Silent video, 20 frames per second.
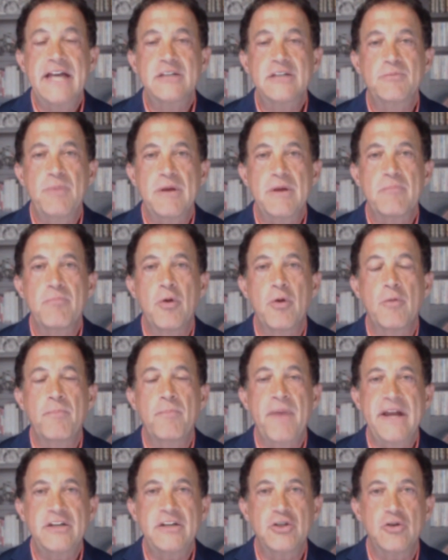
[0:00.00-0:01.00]
has been
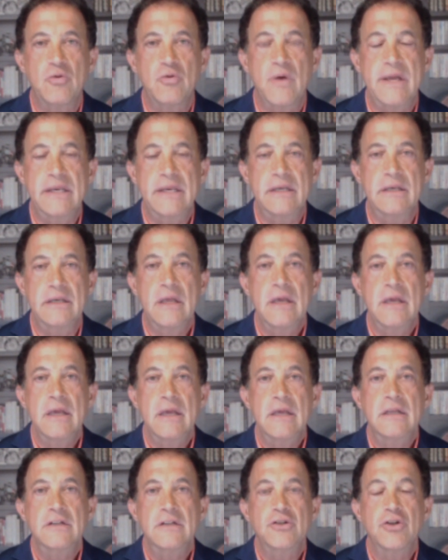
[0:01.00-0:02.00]
perpetuated.
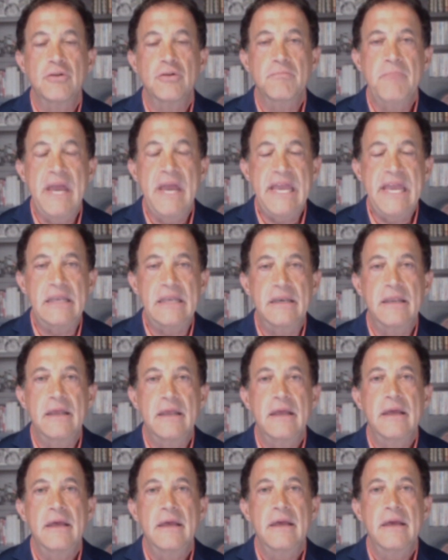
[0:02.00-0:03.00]
Jermain,
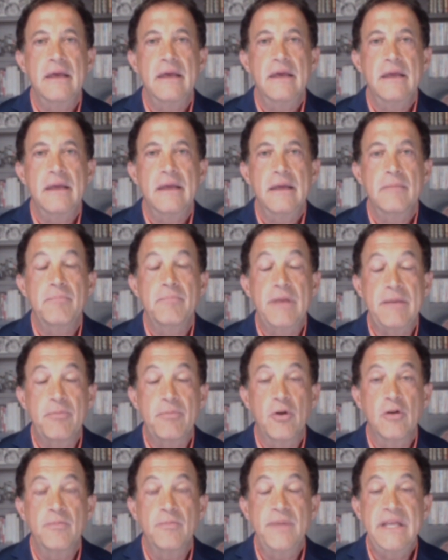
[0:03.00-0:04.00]

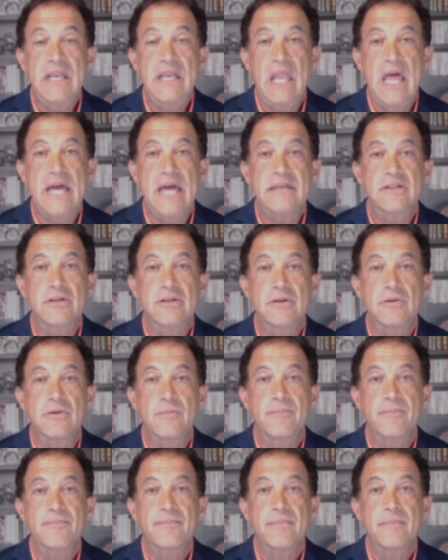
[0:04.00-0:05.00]
people are being lied to
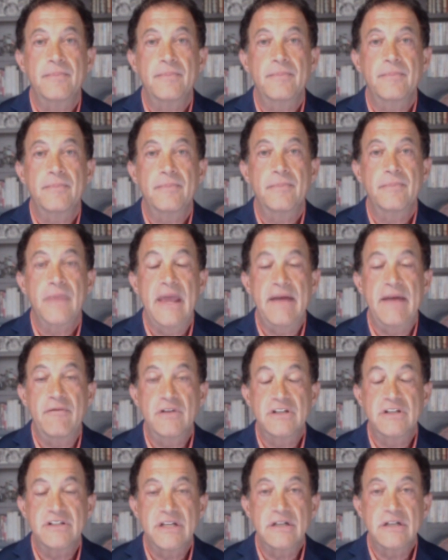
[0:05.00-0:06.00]

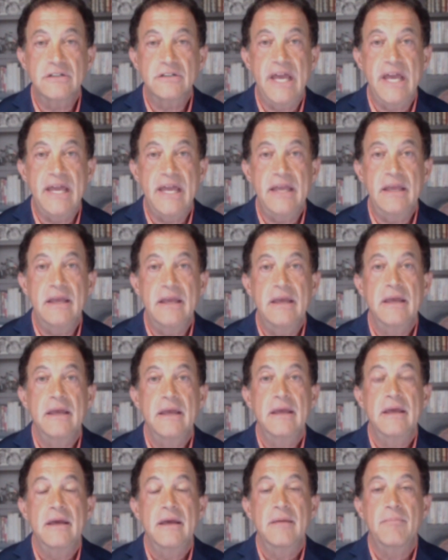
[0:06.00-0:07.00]
every single day
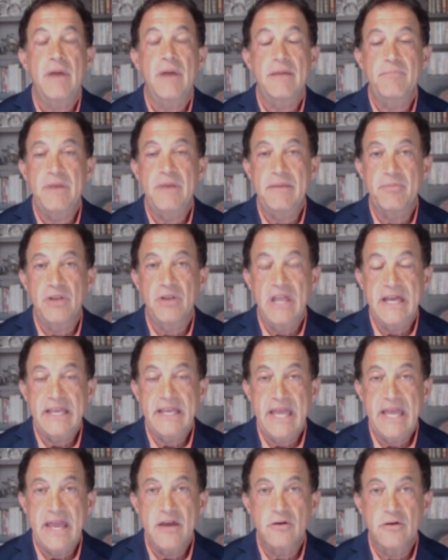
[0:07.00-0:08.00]
by people like
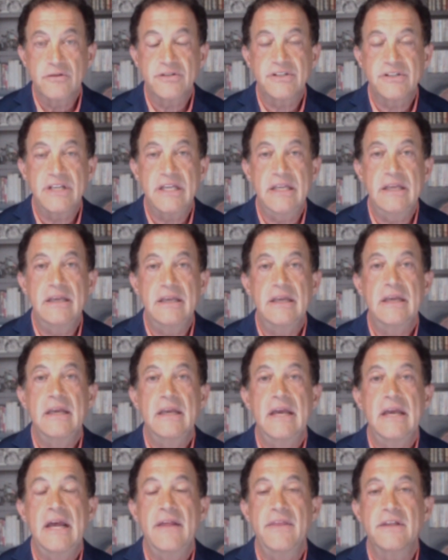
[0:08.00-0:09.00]
AOC
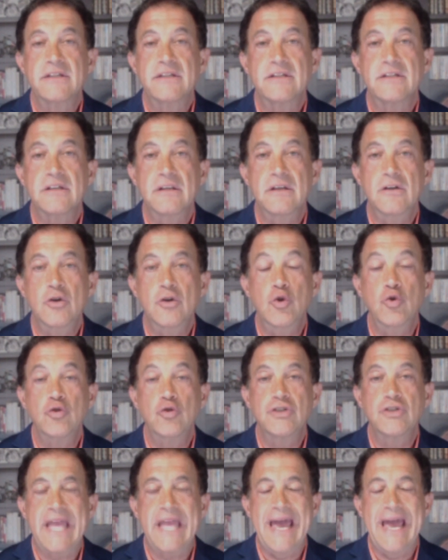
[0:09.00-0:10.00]
and this
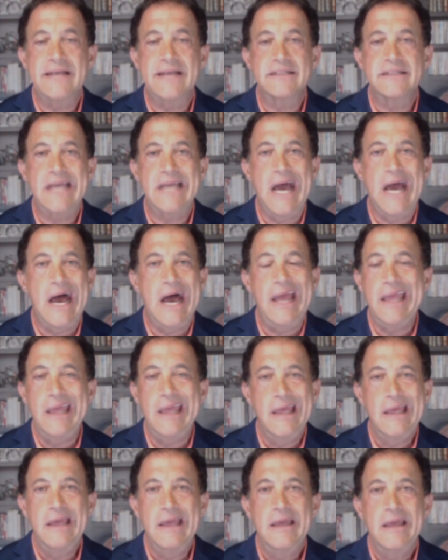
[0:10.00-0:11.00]
newscast
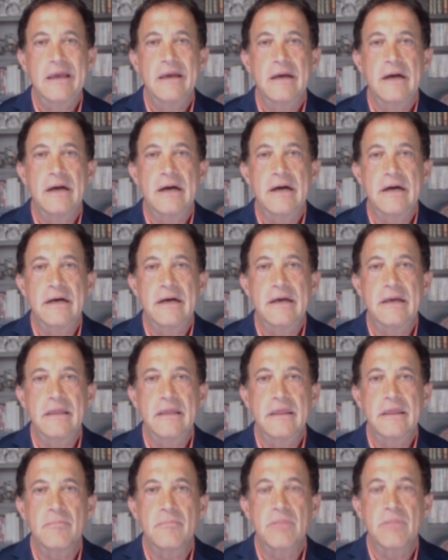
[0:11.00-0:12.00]
guy,
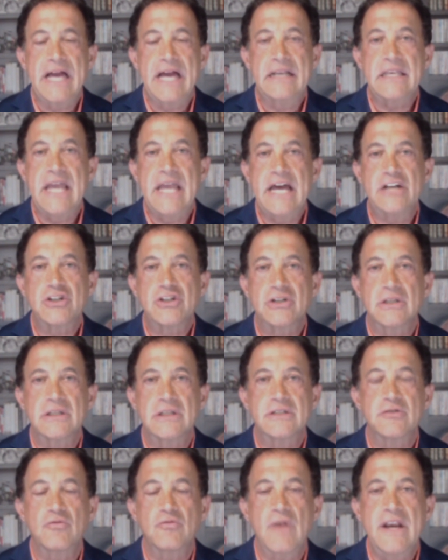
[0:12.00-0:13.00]
the black
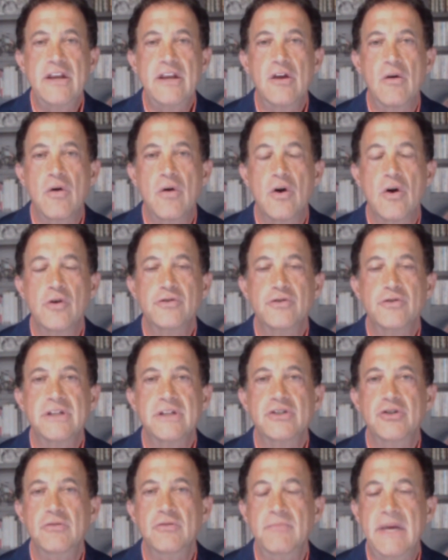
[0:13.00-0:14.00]
nationalist radio host
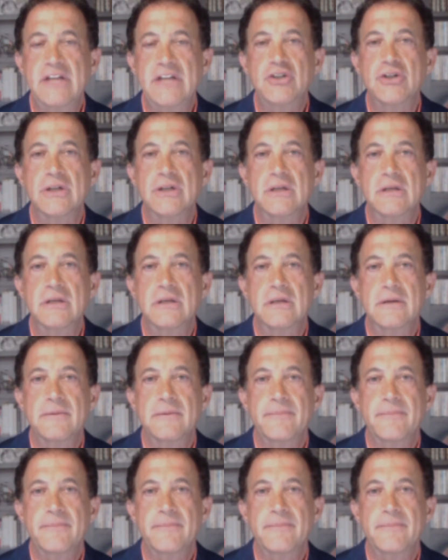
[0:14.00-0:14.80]
that you mentioned